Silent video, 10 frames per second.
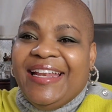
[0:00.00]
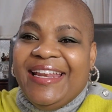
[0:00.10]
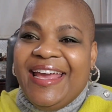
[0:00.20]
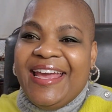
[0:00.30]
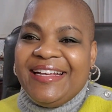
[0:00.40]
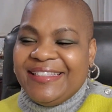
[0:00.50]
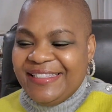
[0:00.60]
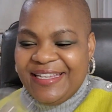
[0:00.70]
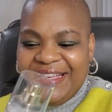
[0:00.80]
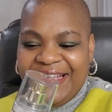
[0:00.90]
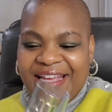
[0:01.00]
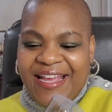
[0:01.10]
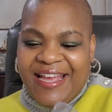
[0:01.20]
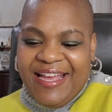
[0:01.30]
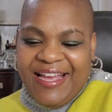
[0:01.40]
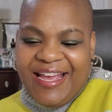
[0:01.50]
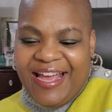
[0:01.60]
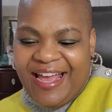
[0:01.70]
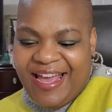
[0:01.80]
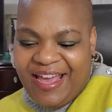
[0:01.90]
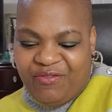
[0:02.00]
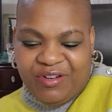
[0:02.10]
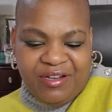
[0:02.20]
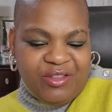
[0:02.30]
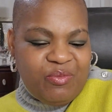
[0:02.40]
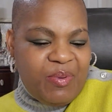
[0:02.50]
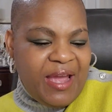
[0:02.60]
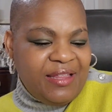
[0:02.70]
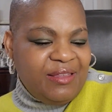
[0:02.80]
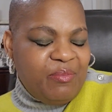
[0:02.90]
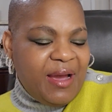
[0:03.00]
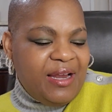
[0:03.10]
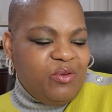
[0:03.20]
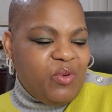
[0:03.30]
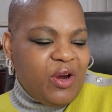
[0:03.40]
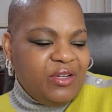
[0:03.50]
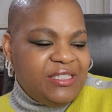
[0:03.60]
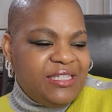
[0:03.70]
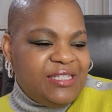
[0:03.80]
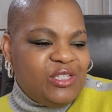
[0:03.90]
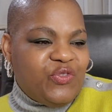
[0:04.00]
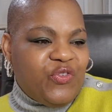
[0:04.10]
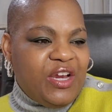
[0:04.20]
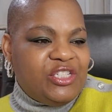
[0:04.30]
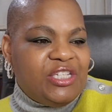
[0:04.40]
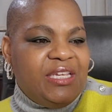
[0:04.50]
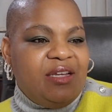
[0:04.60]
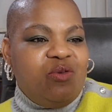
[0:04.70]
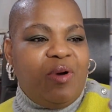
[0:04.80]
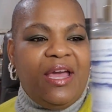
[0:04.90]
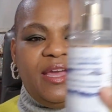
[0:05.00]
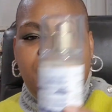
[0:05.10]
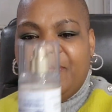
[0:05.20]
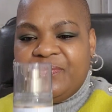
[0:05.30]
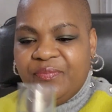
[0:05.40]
Next, I have another Bath & Body Works. This is Fresh Getaway.